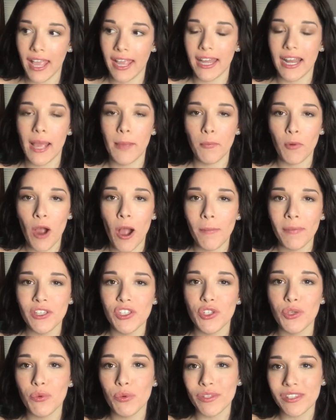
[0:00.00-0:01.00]
and I
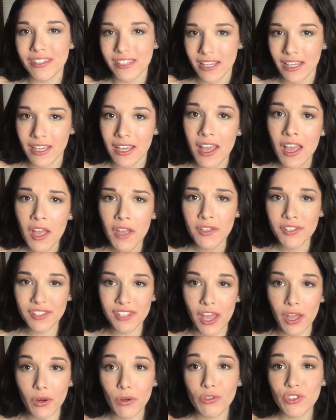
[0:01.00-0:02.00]
promise you will see
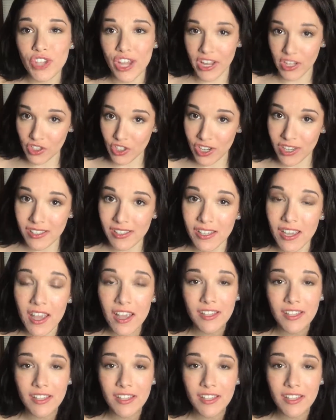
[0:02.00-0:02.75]
subtle changes,